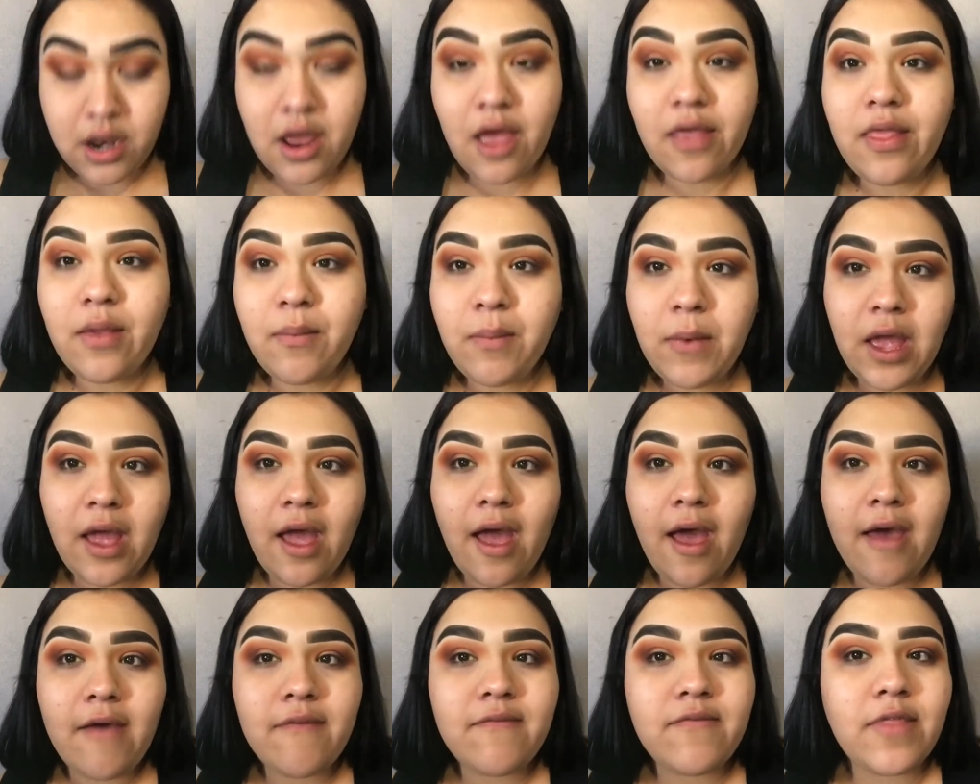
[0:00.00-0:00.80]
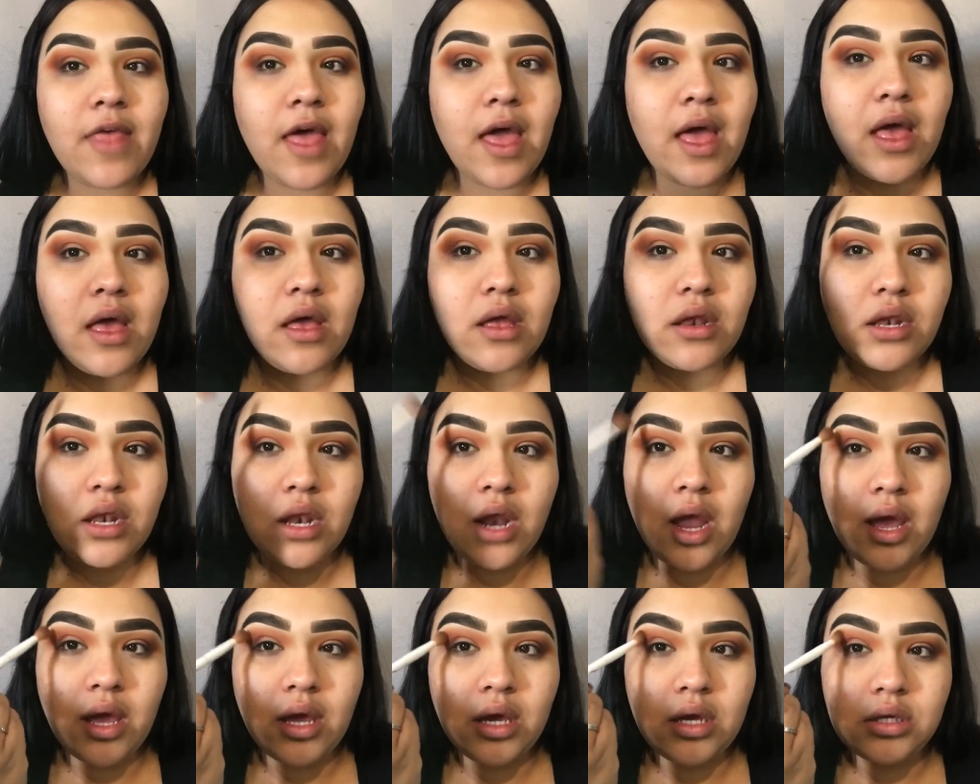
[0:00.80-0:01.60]
now that we have that
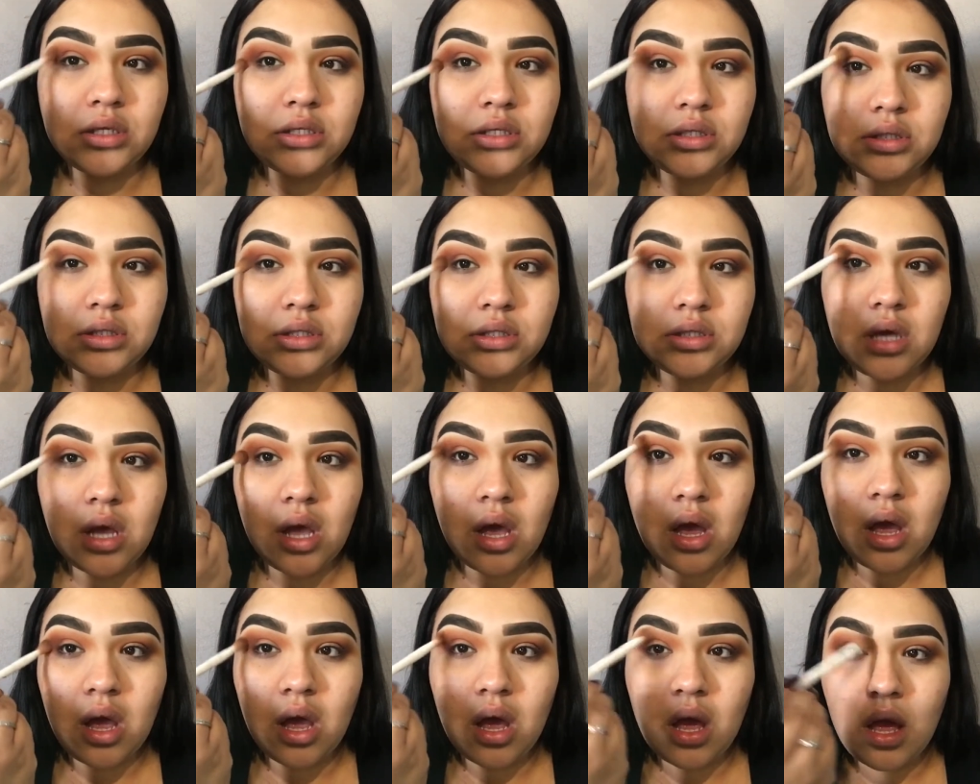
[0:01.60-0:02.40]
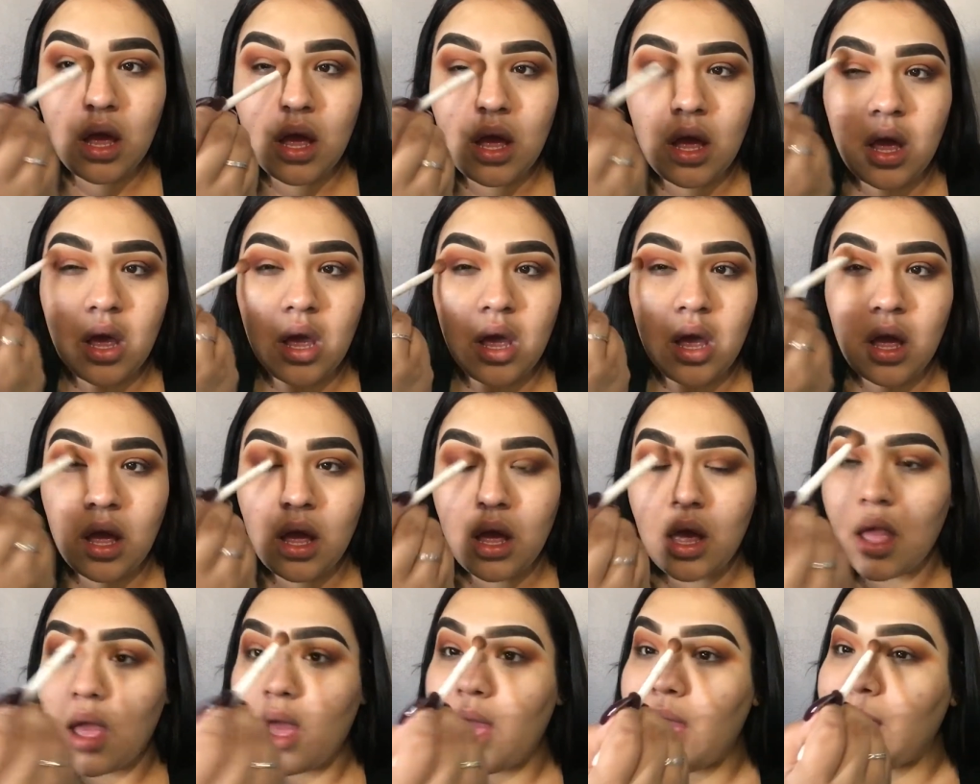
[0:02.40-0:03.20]
nice
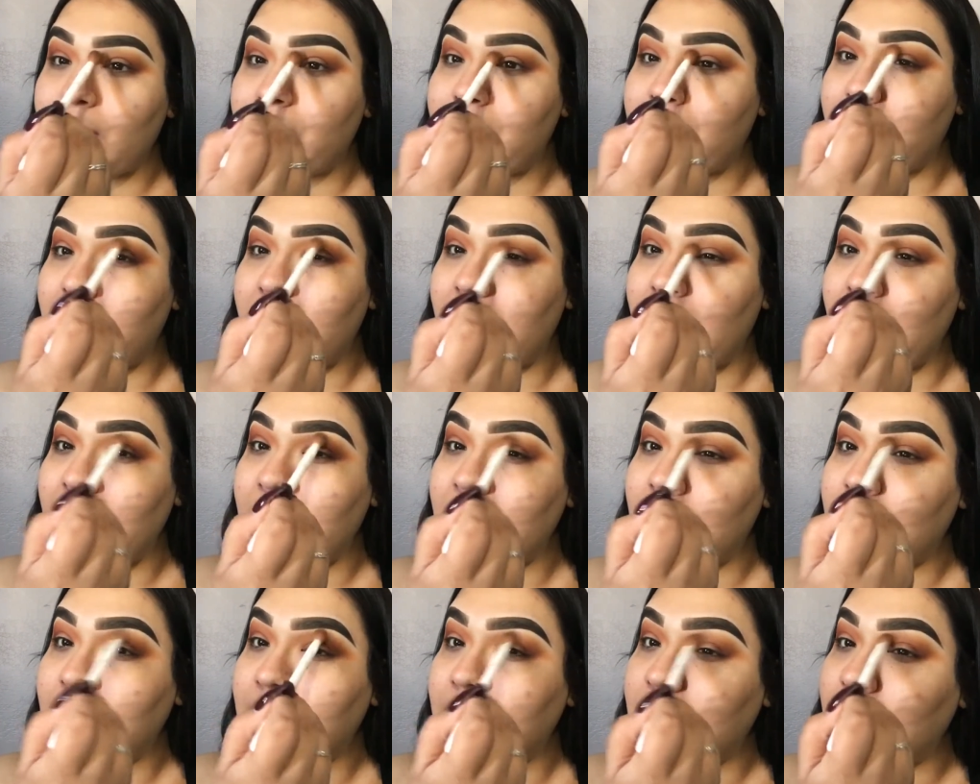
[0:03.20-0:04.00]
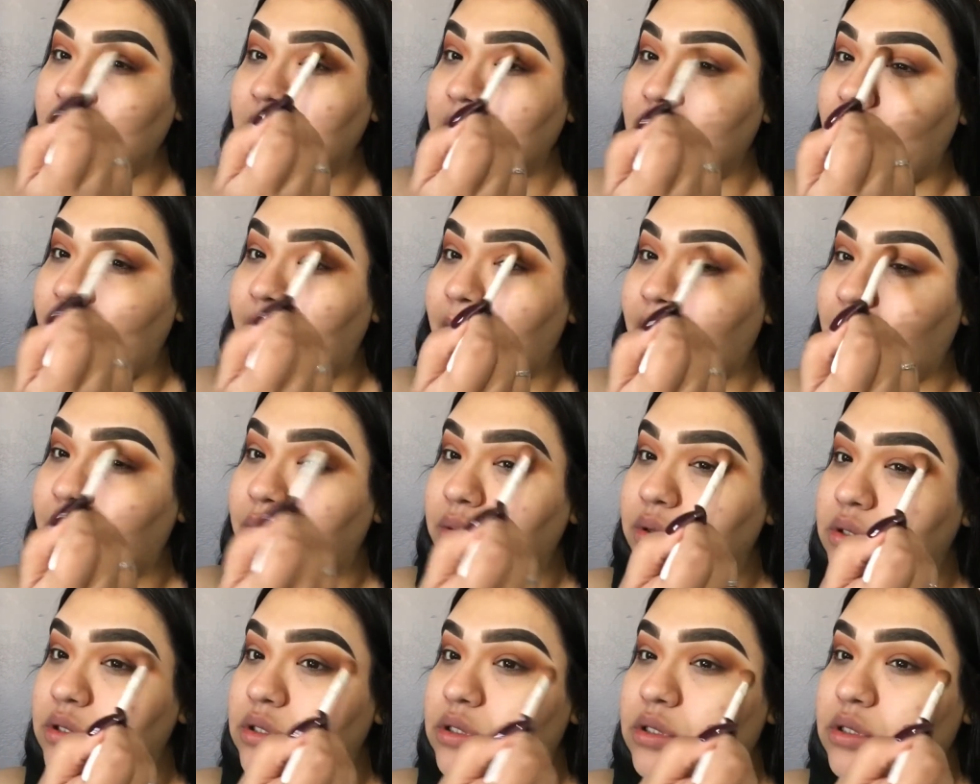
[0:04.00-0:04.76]
and blended out,